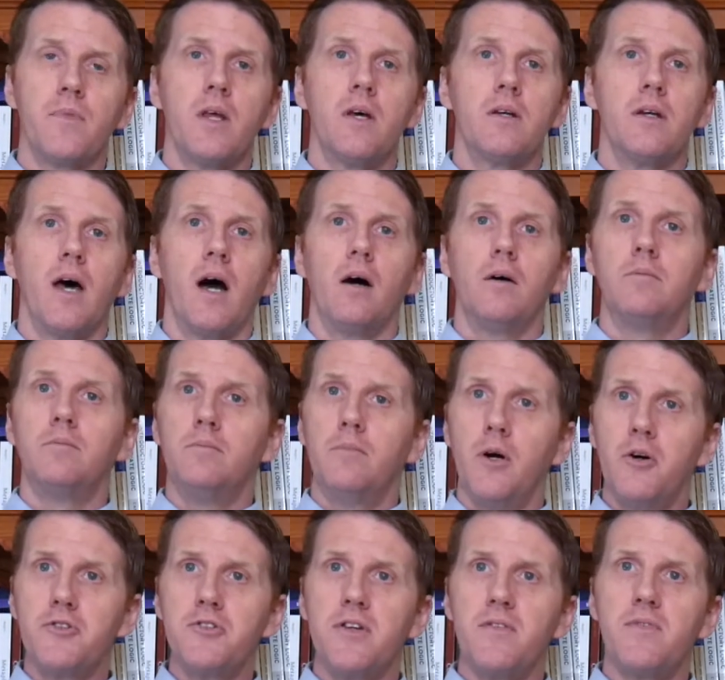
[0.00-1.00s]
Now
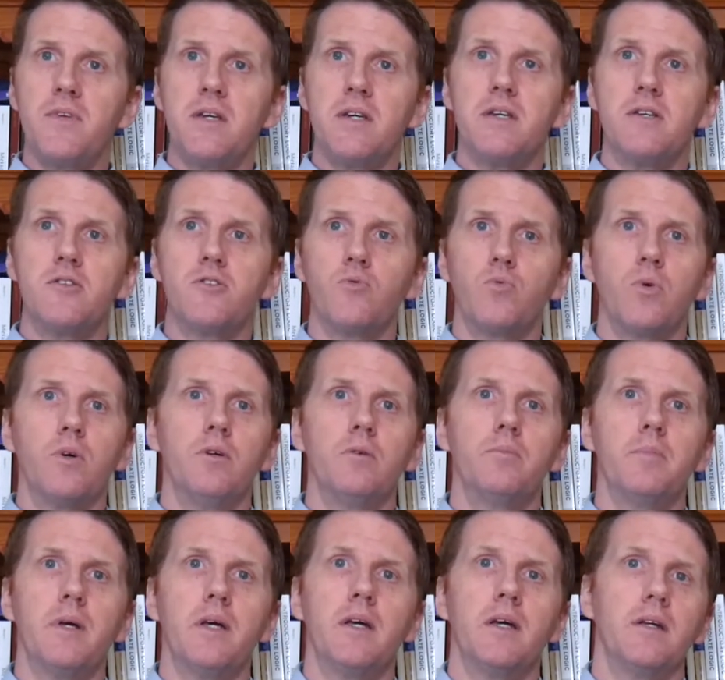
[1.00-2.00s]
most of these will
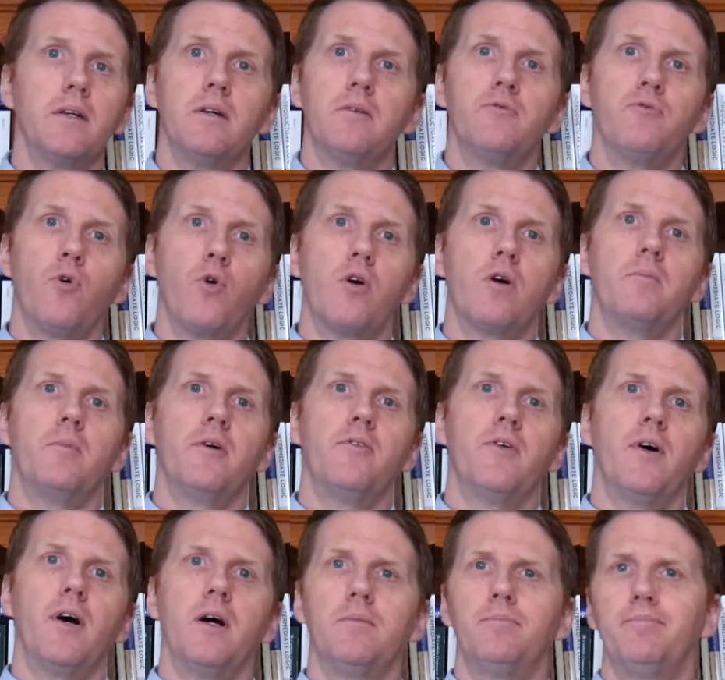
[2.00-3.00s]
be in the form of
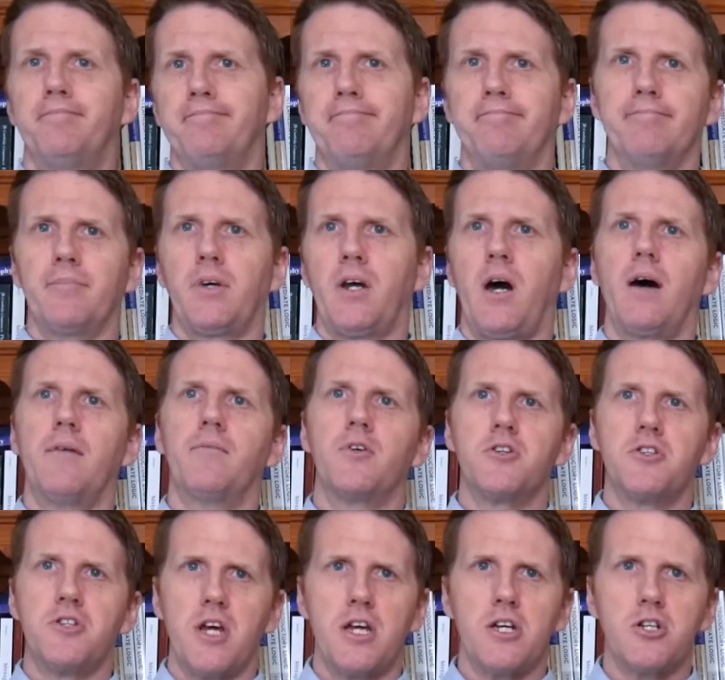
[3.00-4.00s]
a
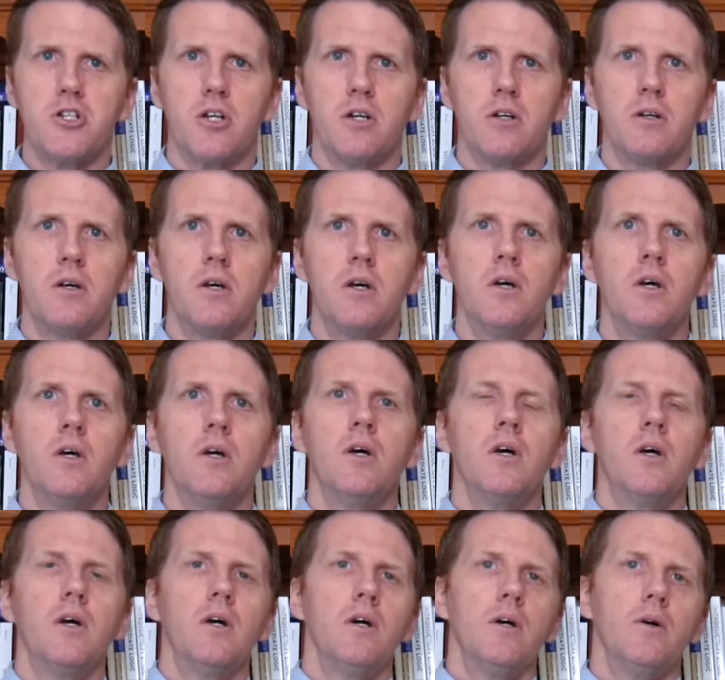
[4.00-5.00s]
conversation,
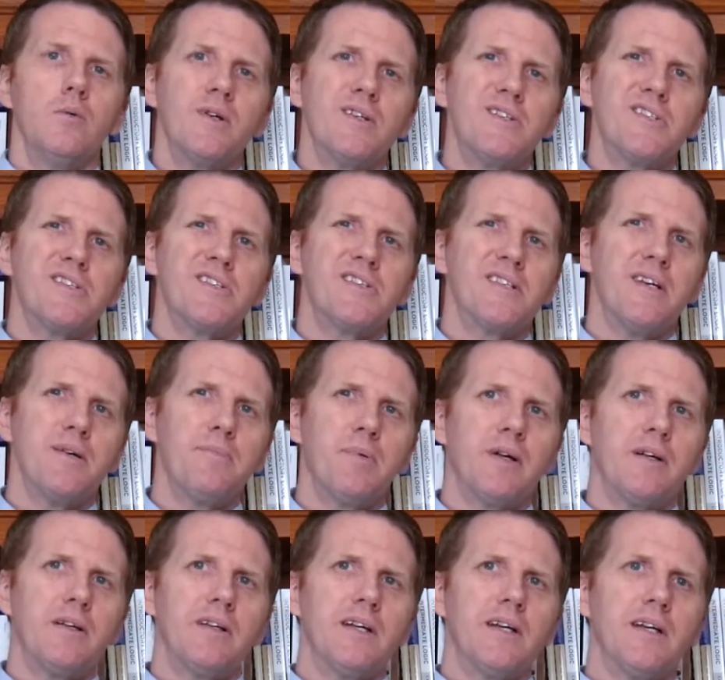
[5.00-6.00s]
which is
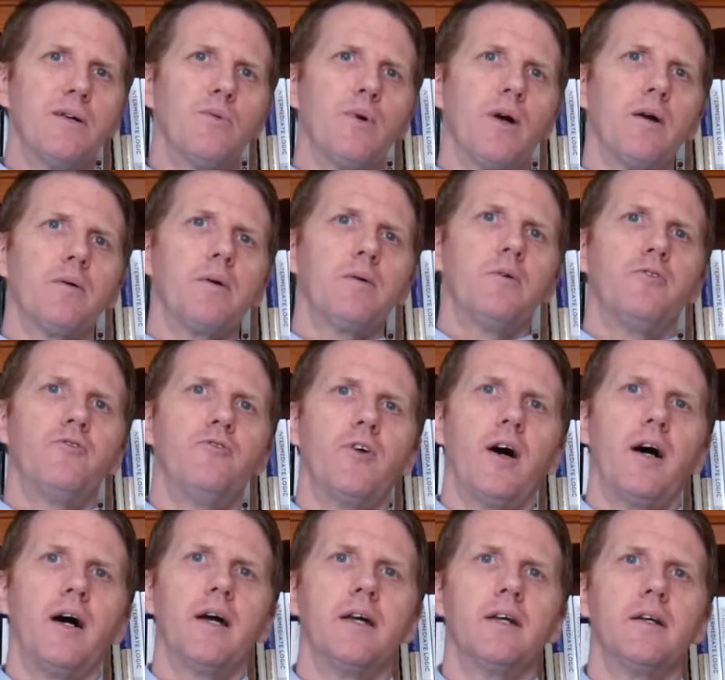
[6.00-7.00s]
typically where we will
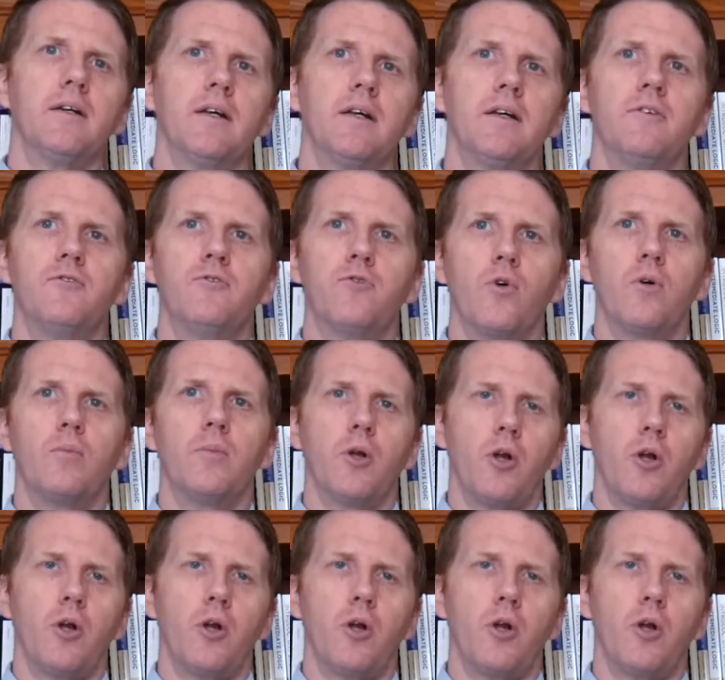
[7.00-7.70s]
find informal